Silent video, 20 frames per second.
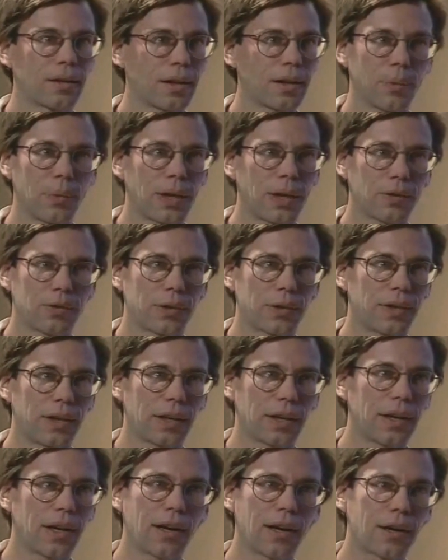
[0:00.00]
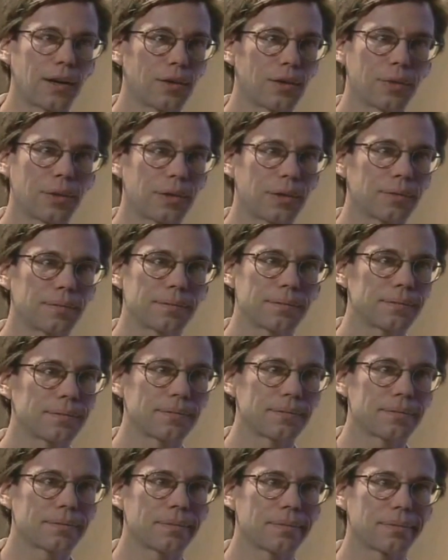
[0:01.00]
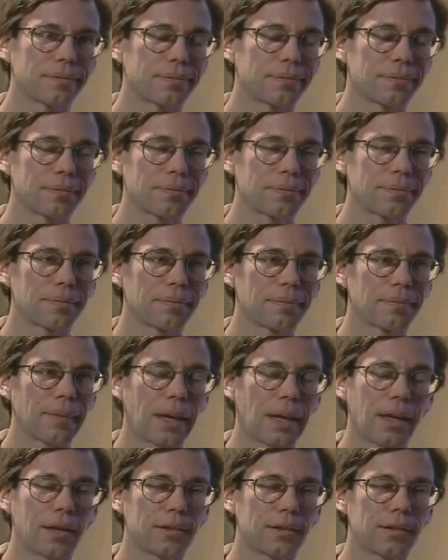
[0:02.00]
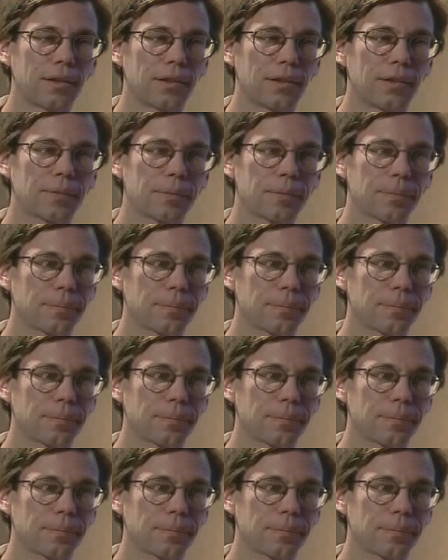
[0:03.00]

that we have to take care of, and that's it.